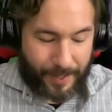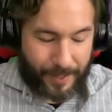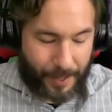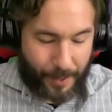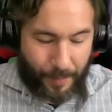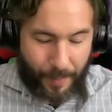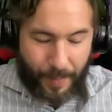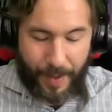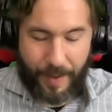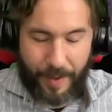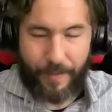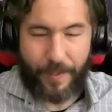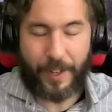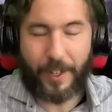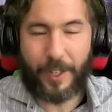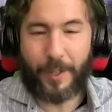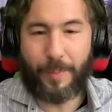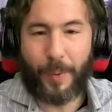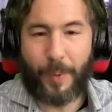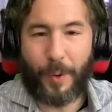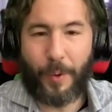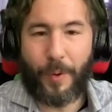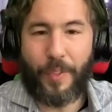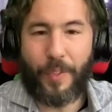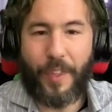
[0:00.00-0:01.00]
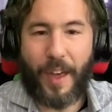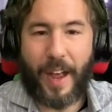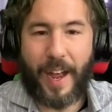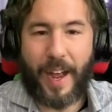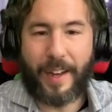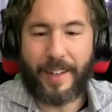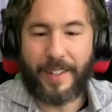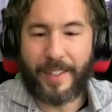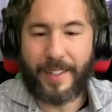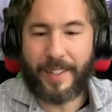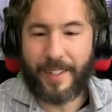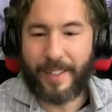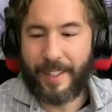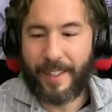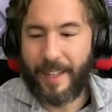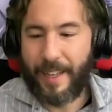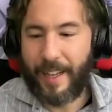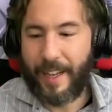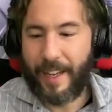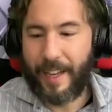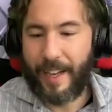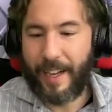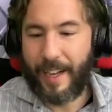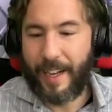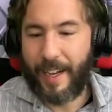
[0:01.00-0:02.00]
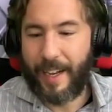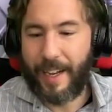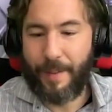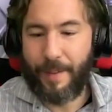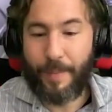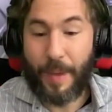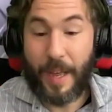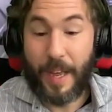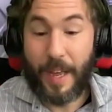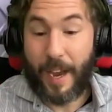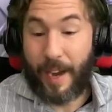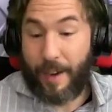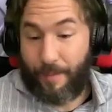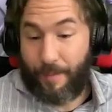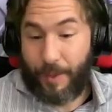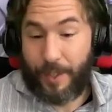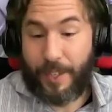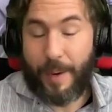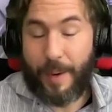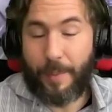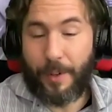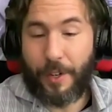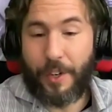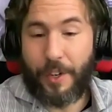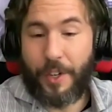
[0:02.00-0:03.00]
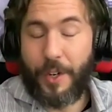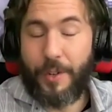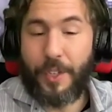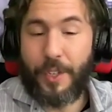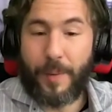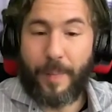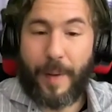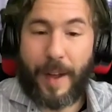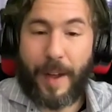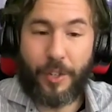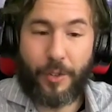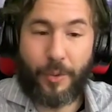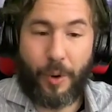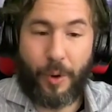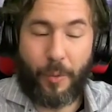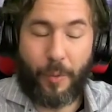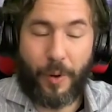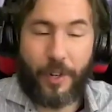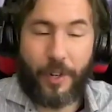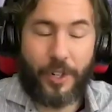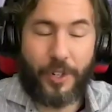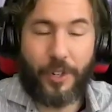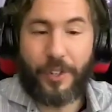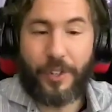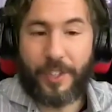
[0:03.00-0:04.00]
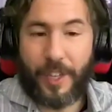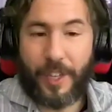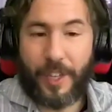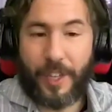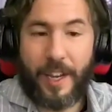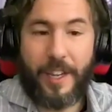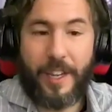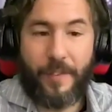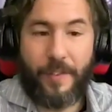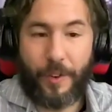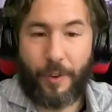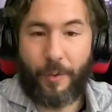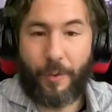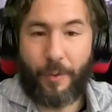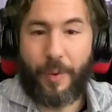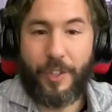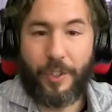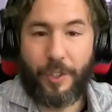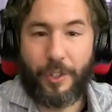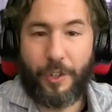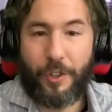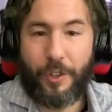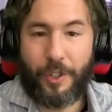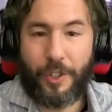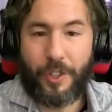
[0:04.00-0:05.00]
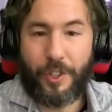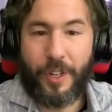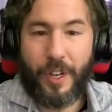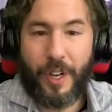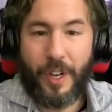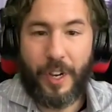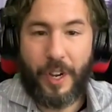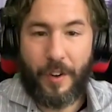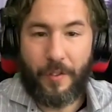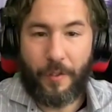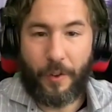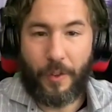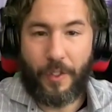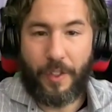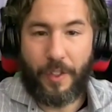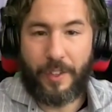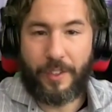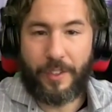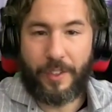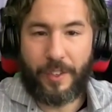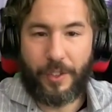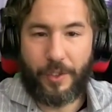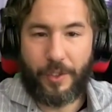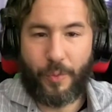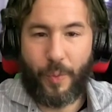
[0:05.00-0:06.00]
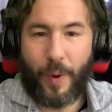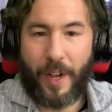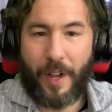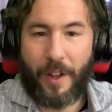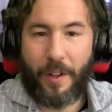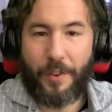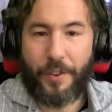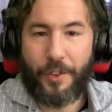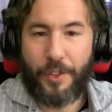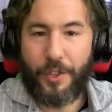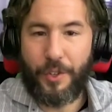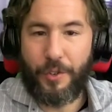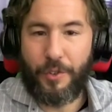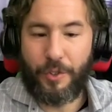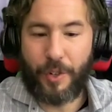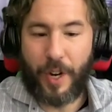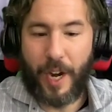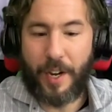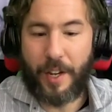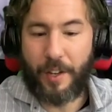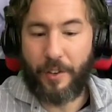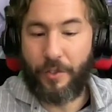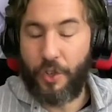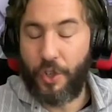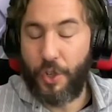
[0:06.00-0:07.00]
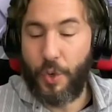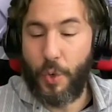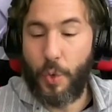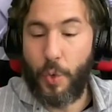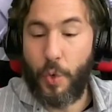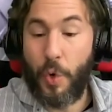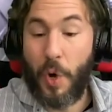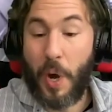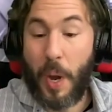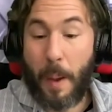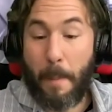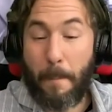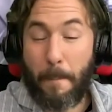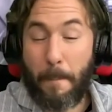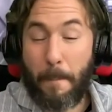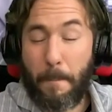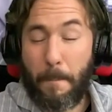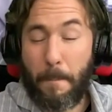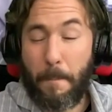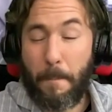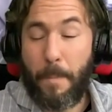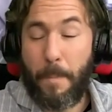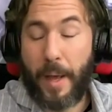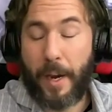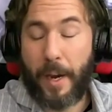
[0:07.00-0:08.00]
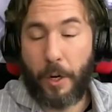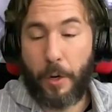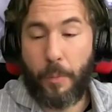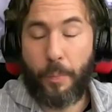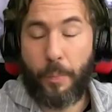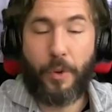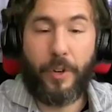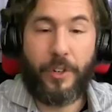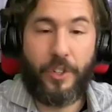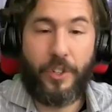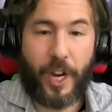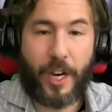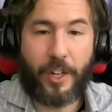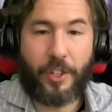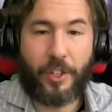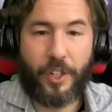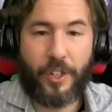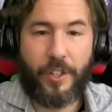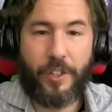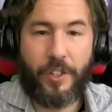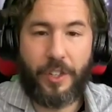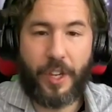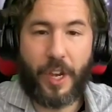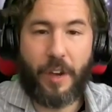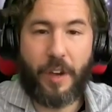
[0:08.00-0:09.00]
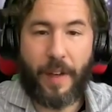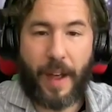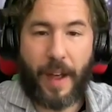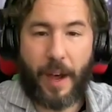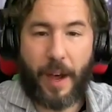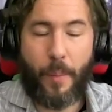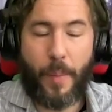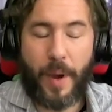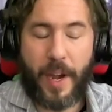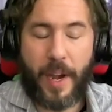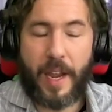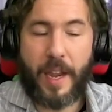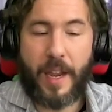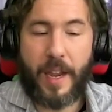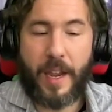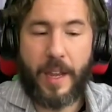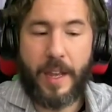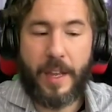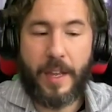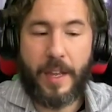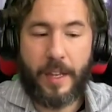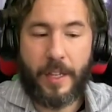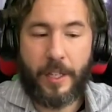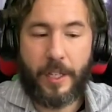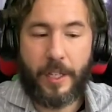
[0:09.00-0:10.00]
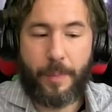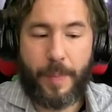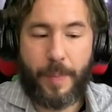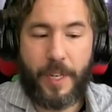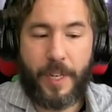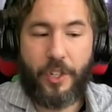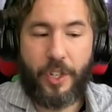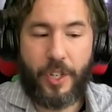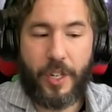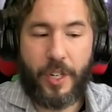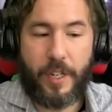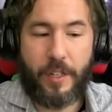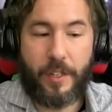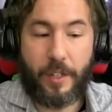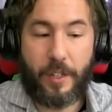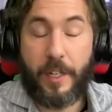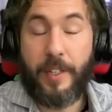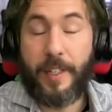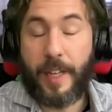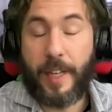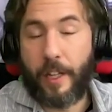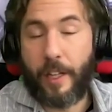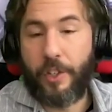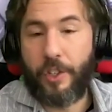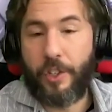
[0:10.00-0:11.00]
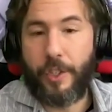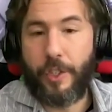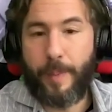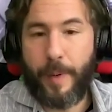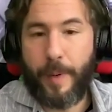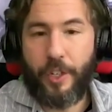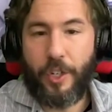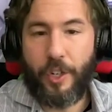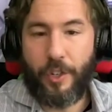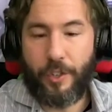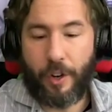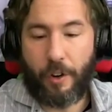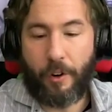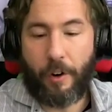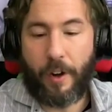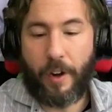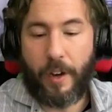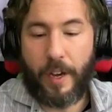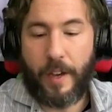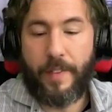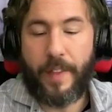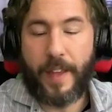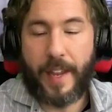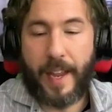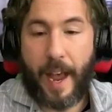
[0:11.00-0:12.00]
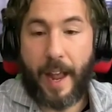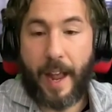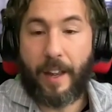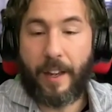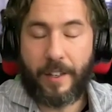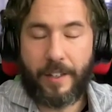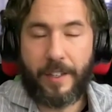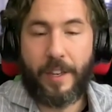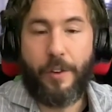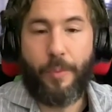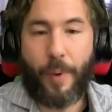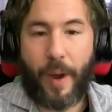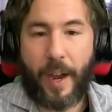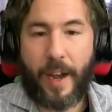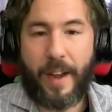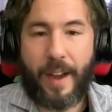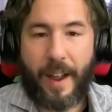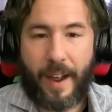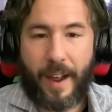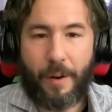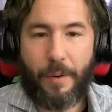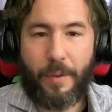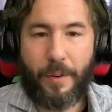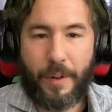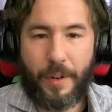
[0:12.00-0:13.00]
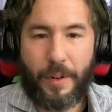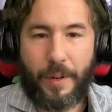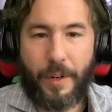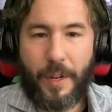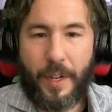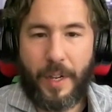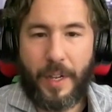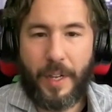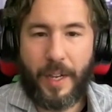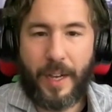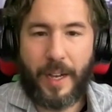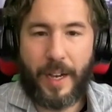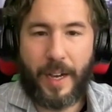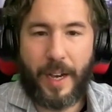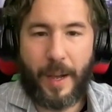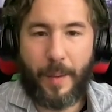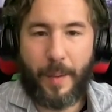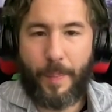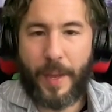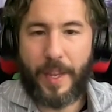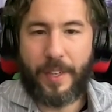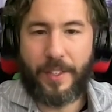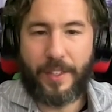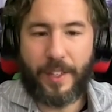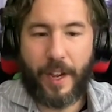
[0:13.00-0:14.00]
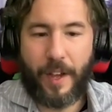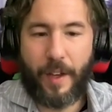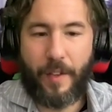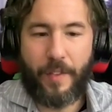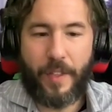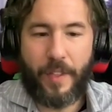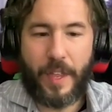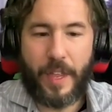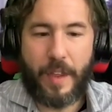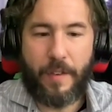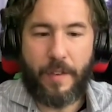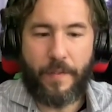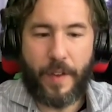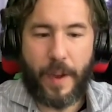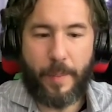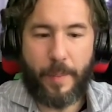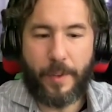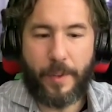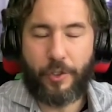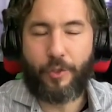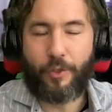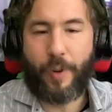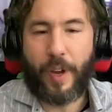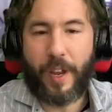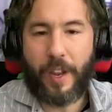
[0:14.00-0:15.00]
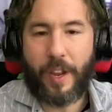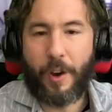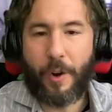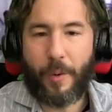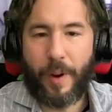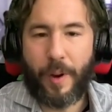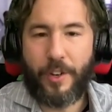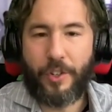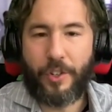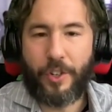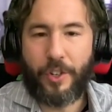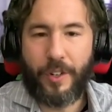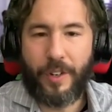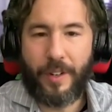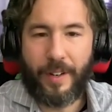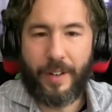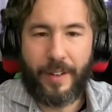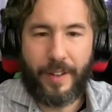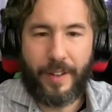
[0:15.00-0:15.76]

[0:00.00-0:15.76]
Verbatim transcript: we've explored that. I was able to do some actual original scientific research for this as well, to try to do better projections of how many species, intelligent species, are in the galaxy right now, based on the famous Drake equation.